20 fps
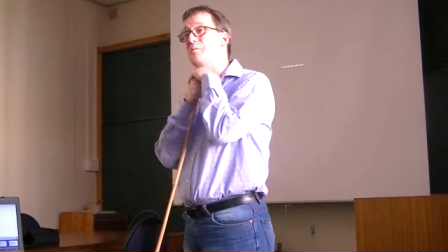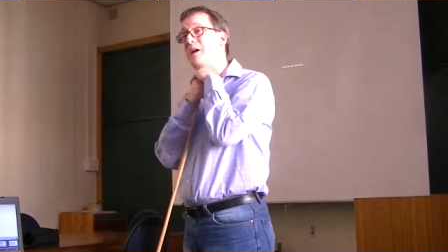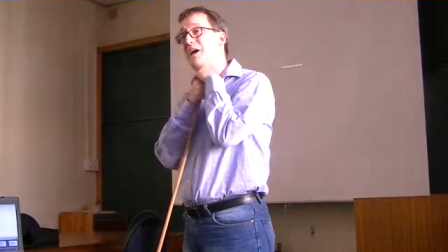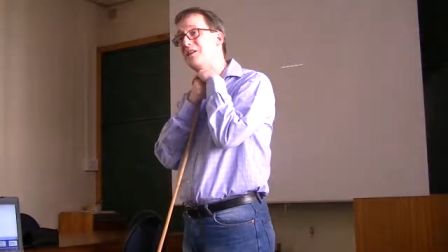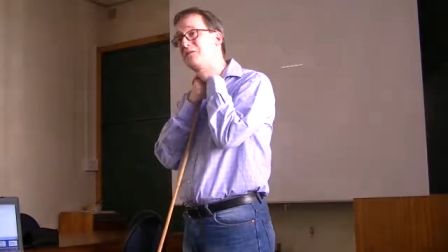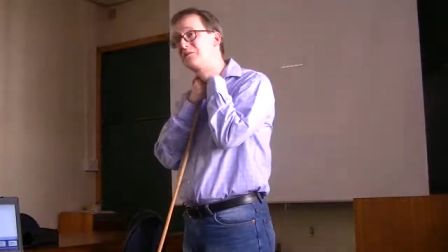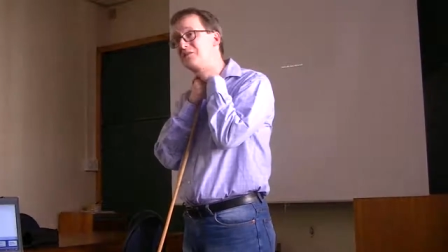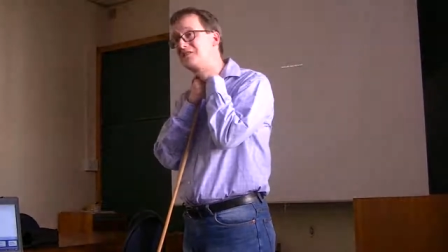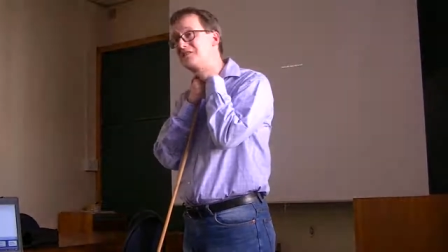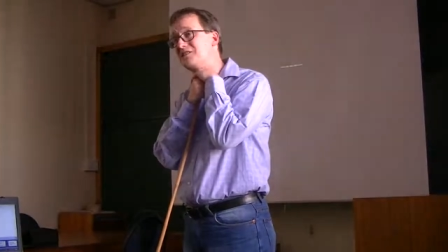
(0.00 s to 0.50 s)

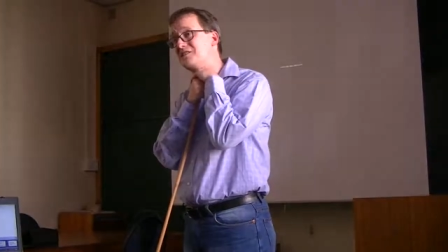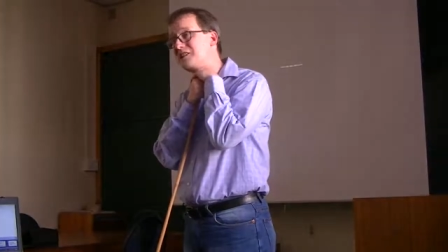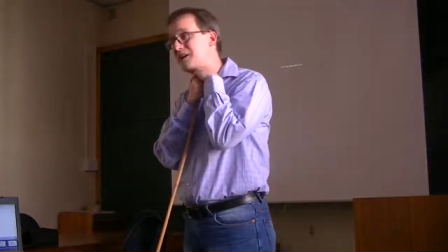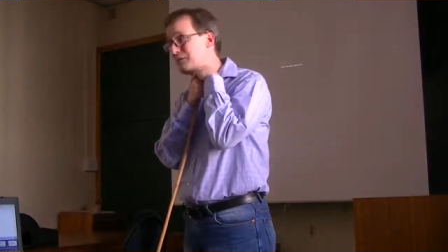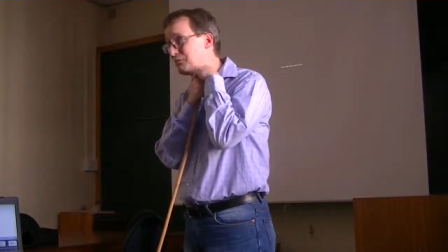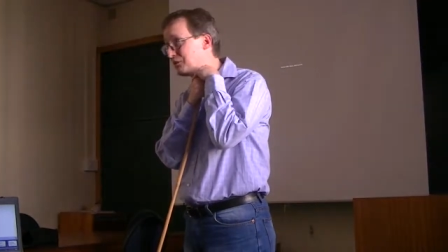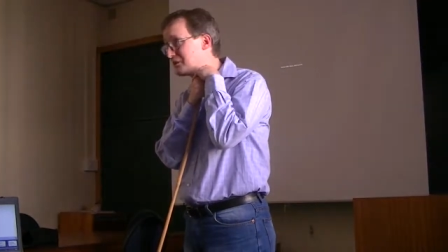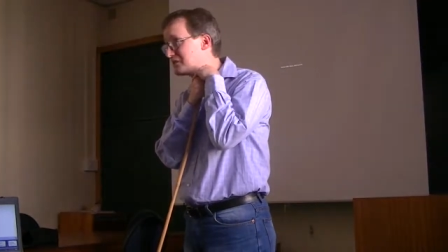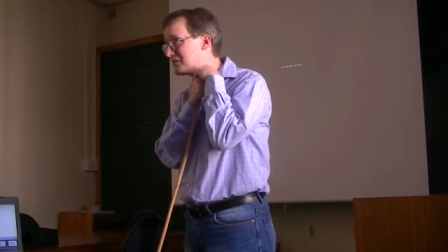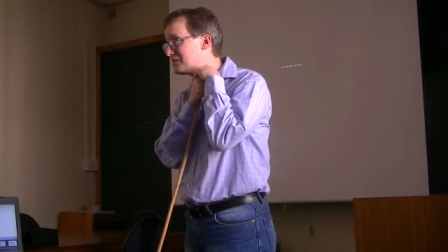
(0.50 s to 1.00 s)
Pathways and
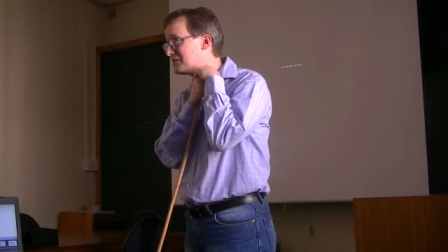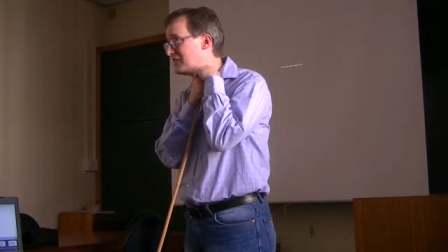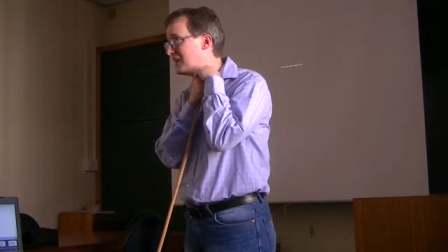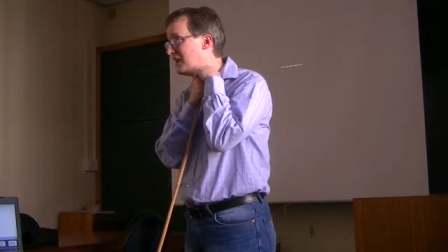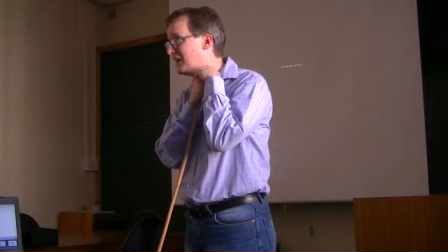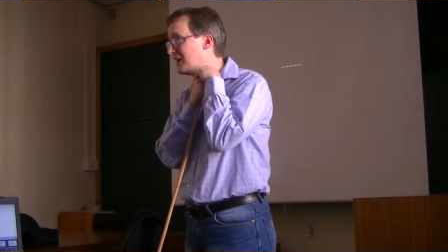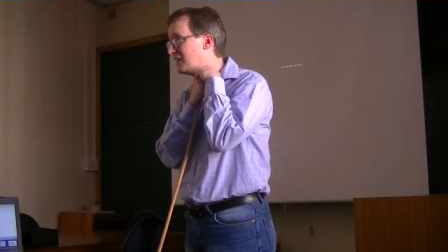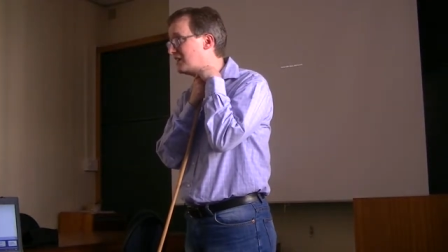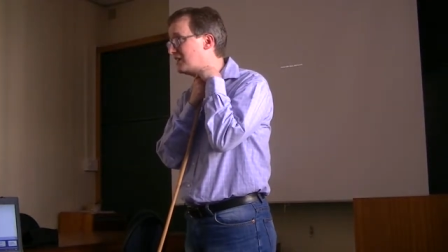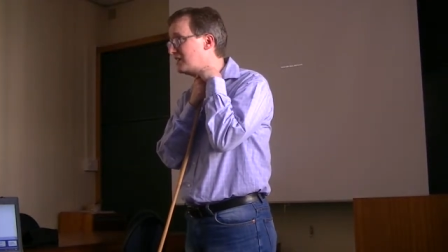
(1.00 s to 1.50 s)
Networks
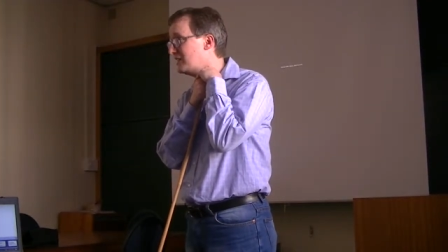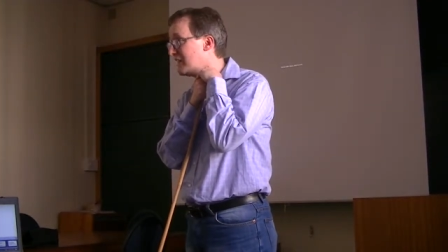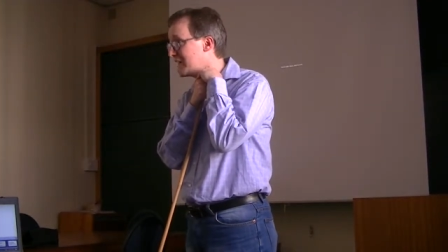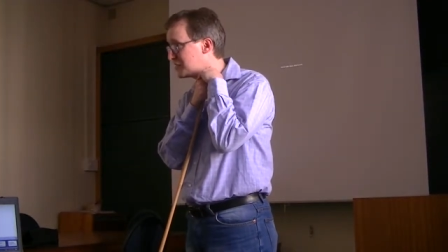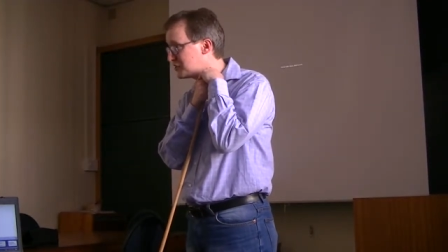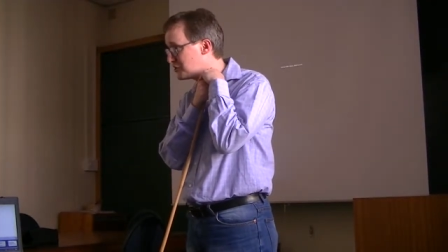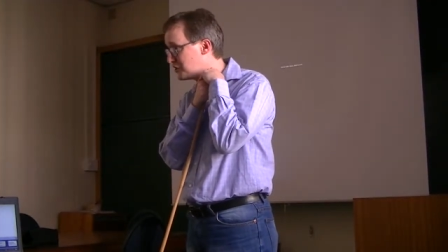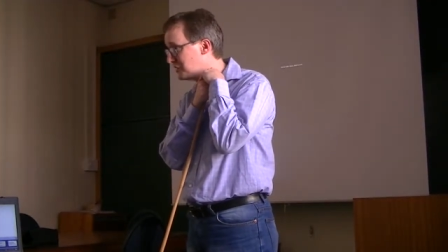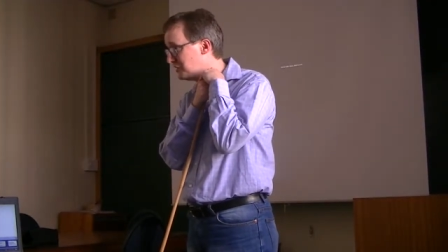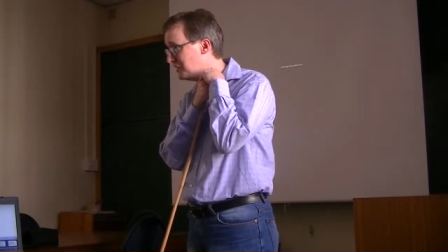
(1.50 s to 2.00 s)

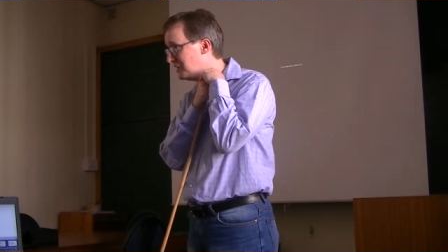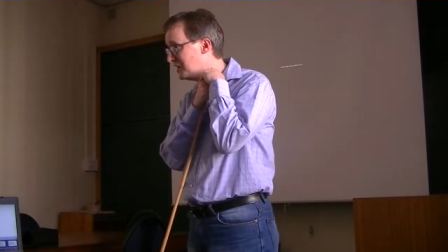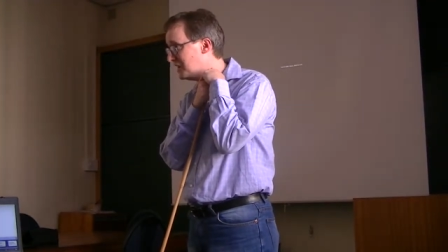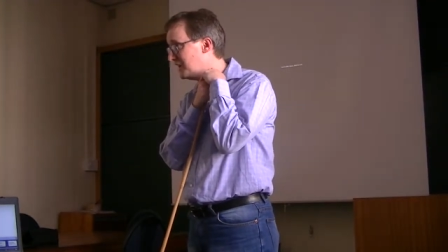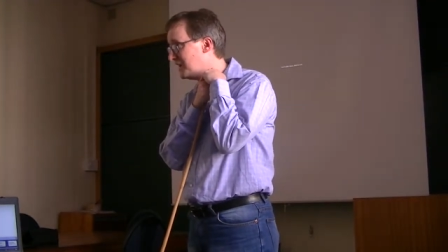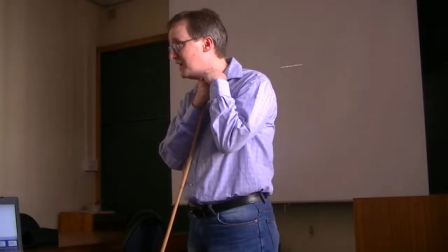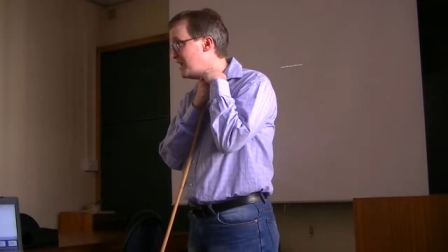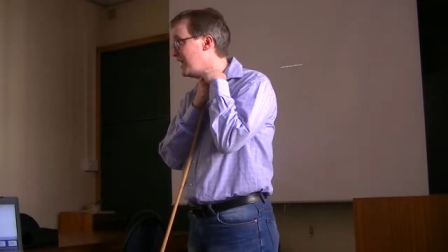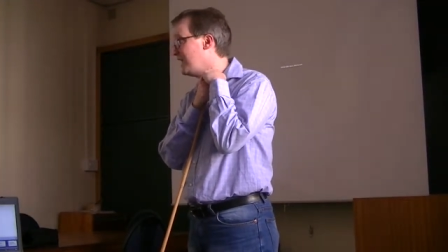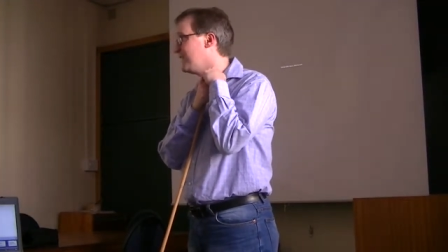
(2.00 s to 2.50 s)
lecture,
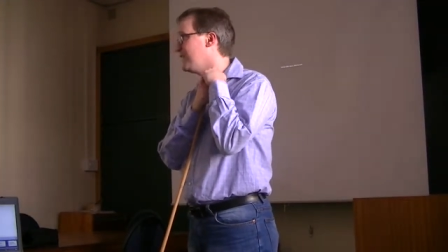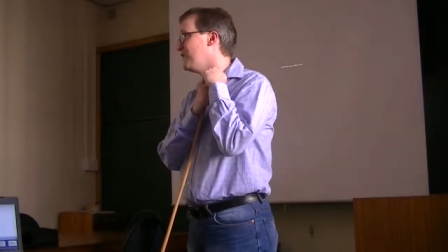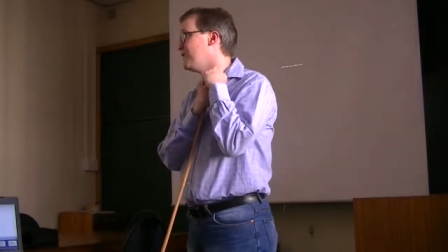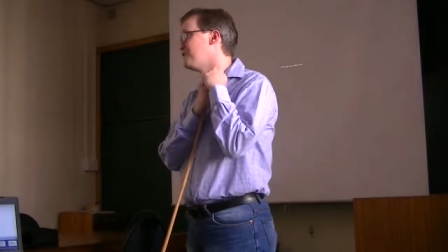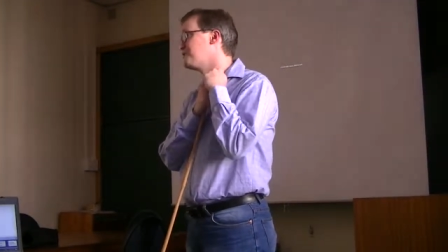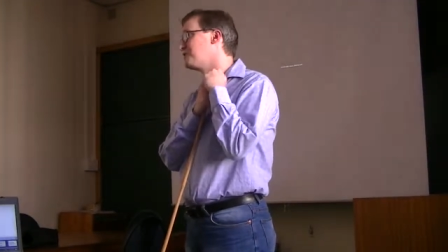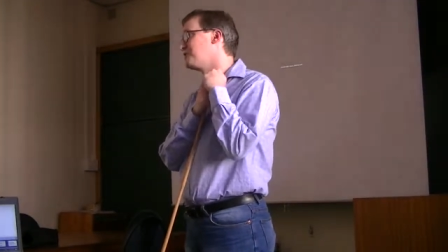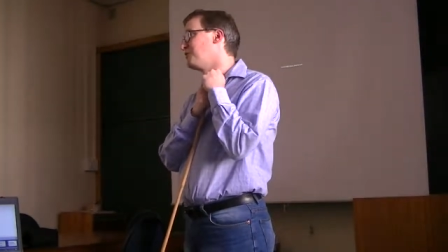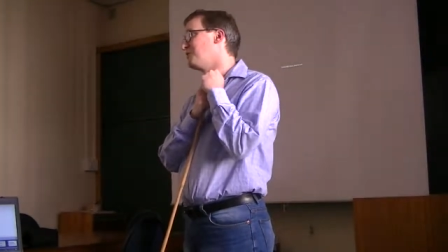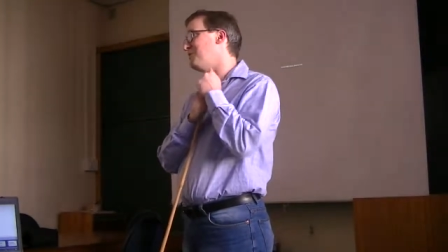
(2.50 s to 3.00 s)
and it also